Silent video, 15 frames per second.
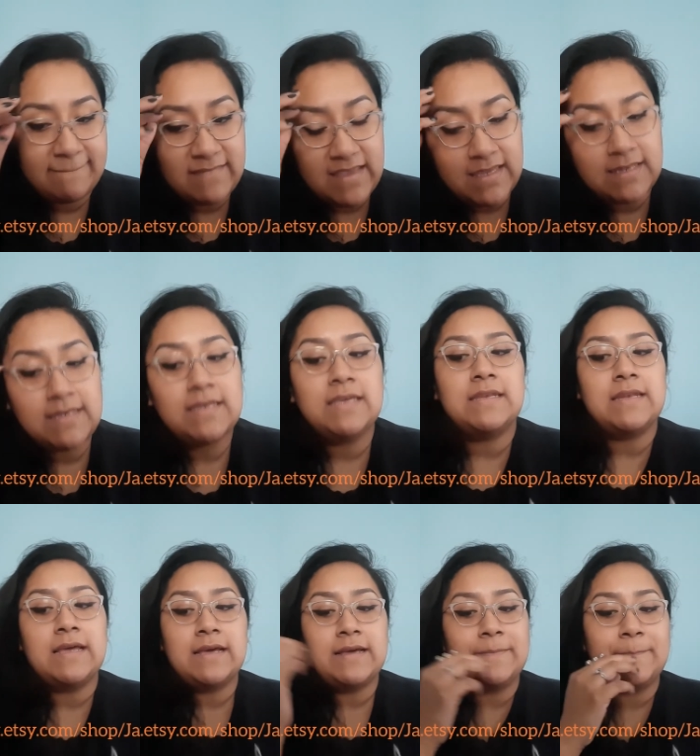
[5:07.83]
And then
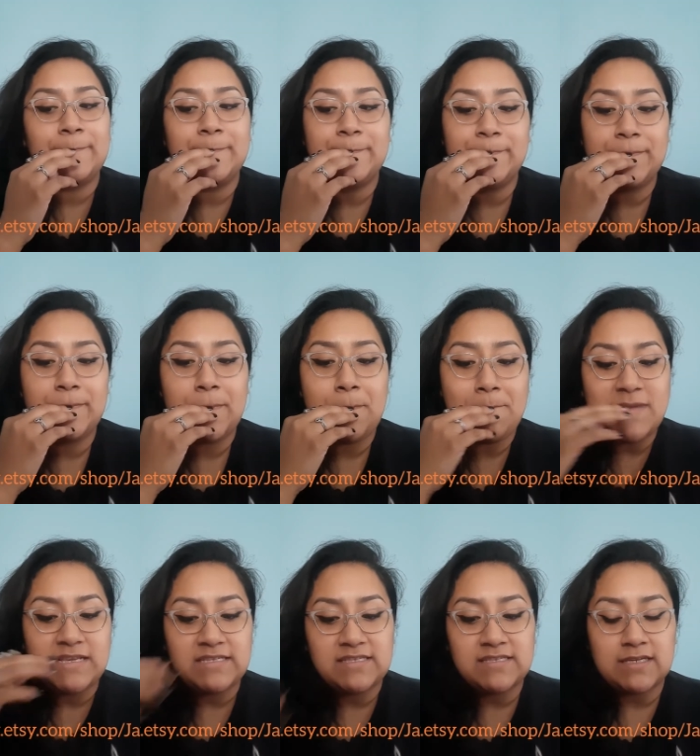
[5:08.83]
um,
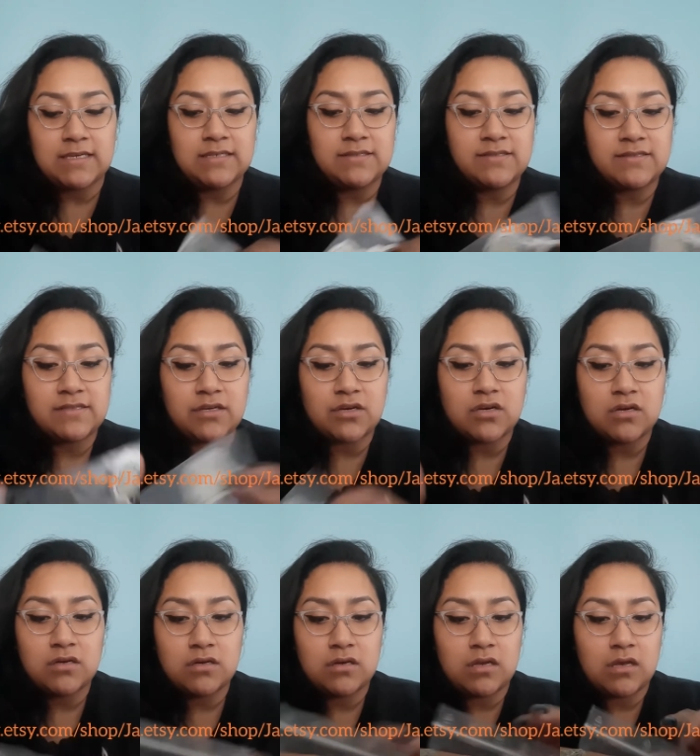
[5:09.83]
my second
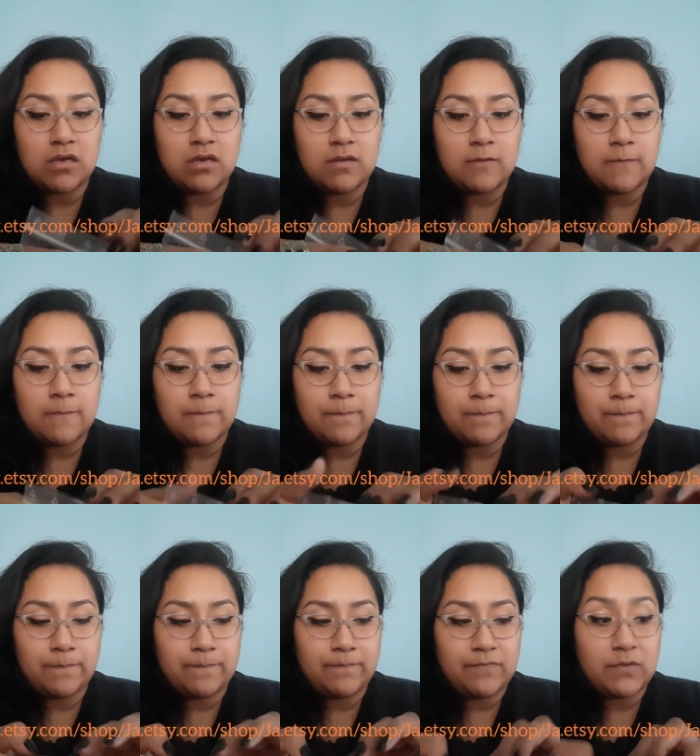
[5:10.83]
sticker,
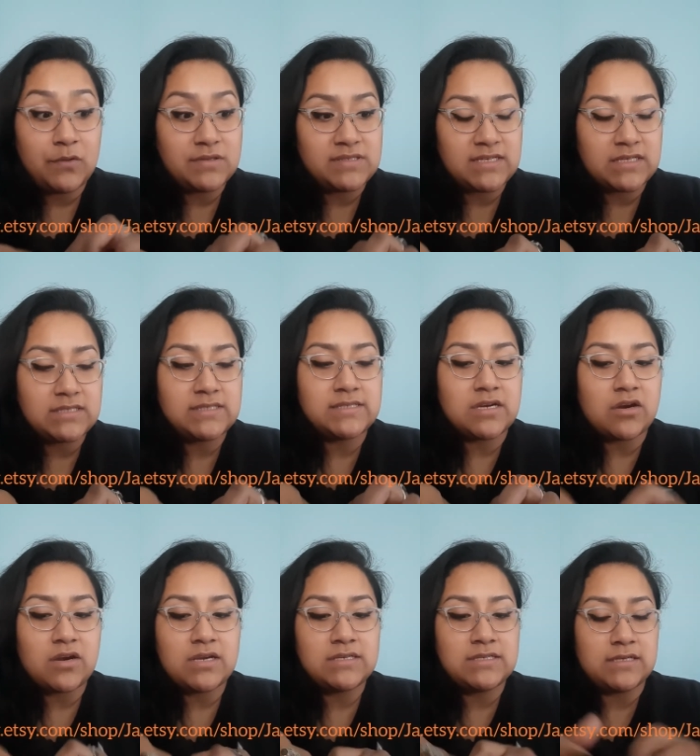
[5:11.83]
oh, the second
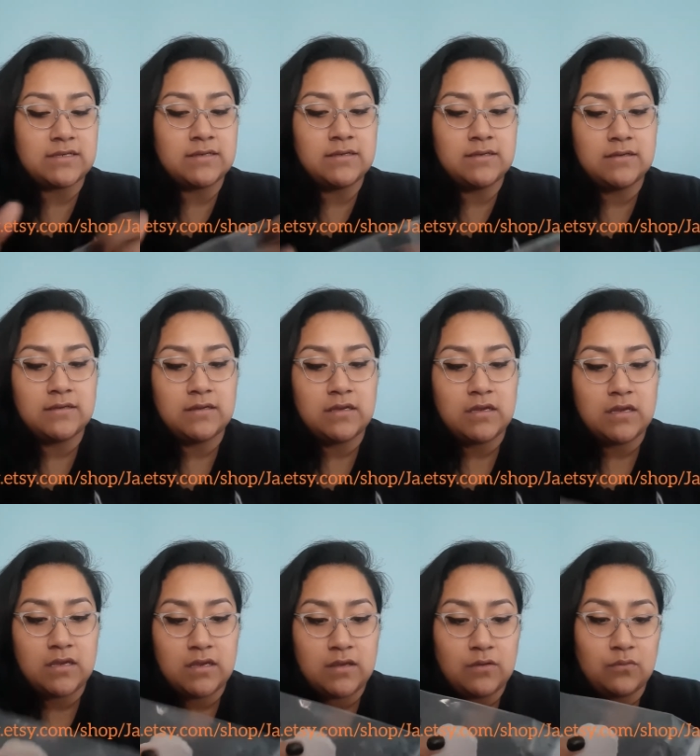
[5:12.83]
sticker I did
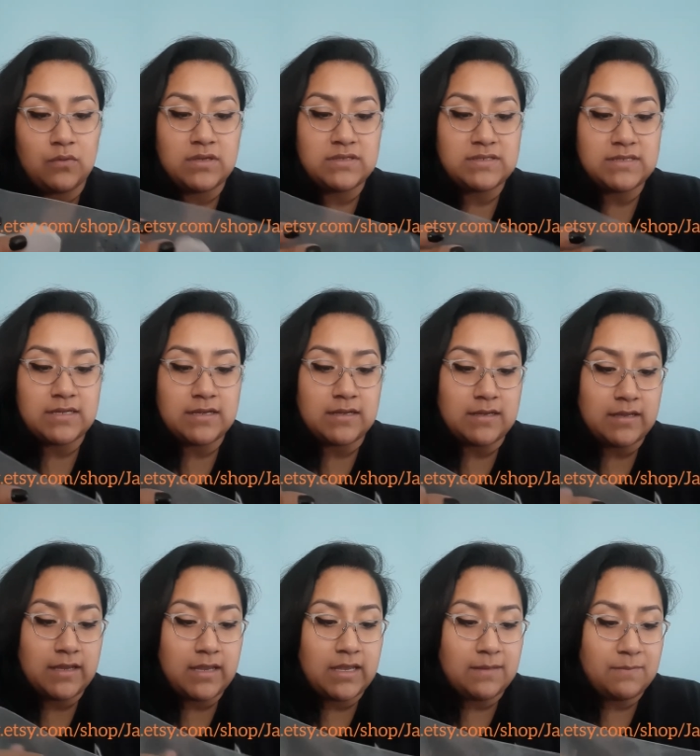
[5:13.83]
is uh,
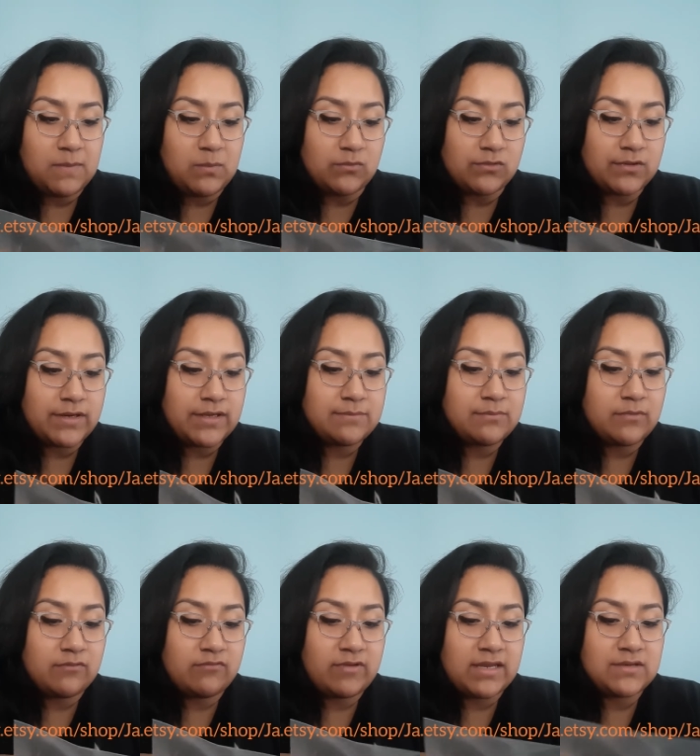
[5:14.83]
in memoriam
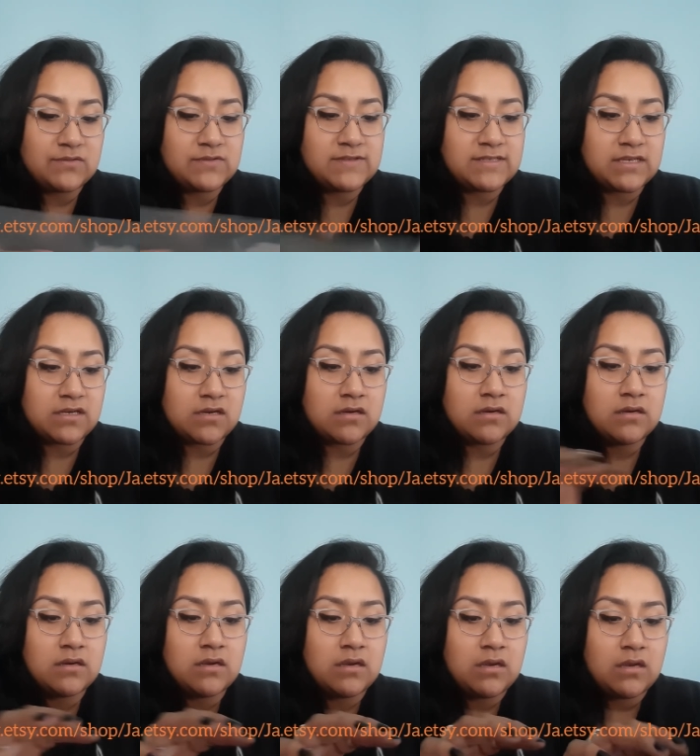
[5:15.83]
vinyl sticker,
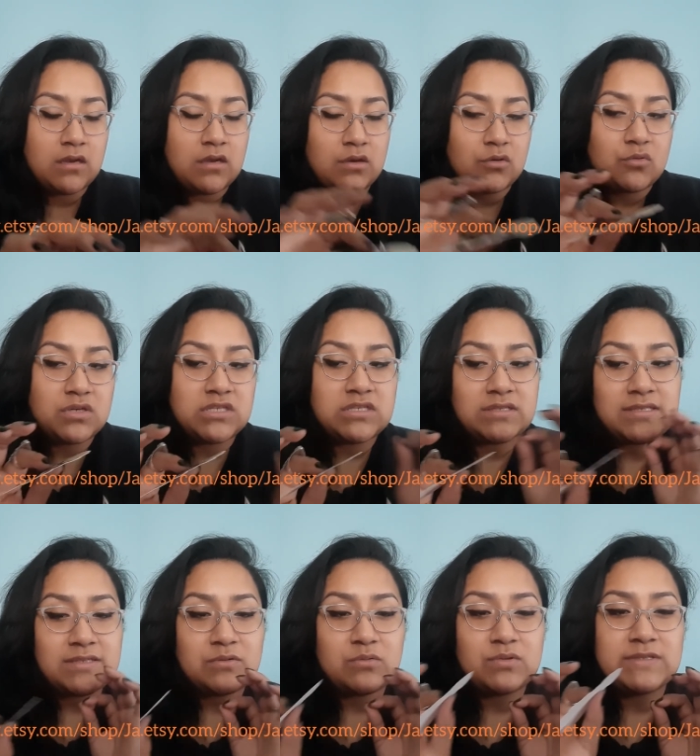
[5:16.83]
which
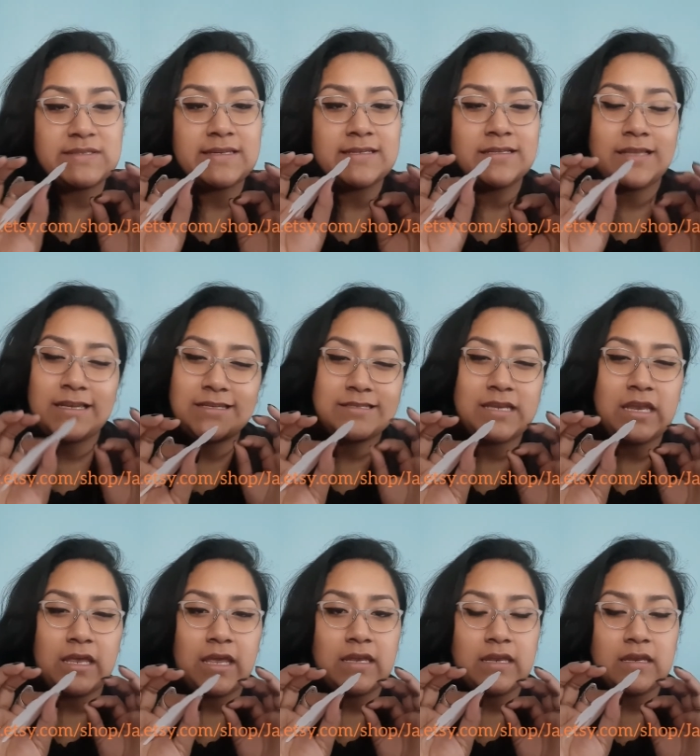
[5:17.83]
this one was like
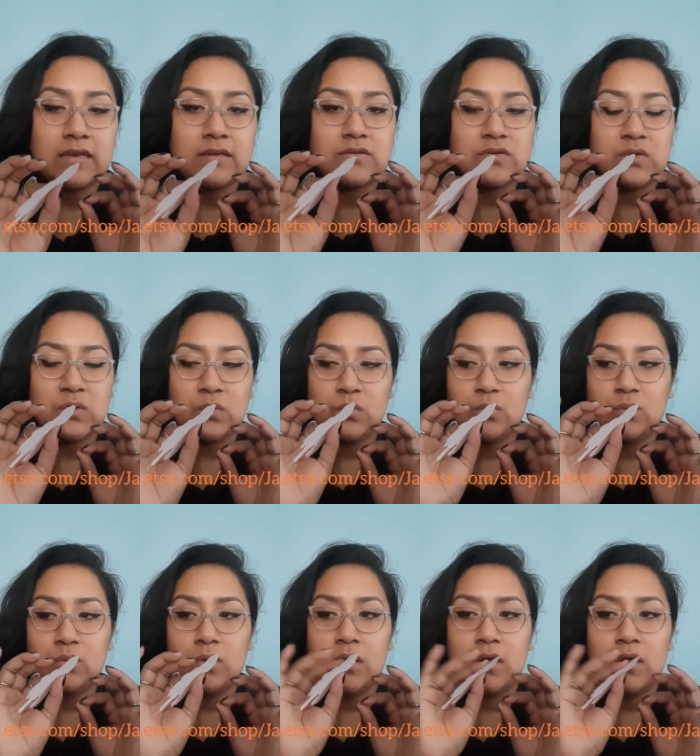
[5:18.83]
dedicated to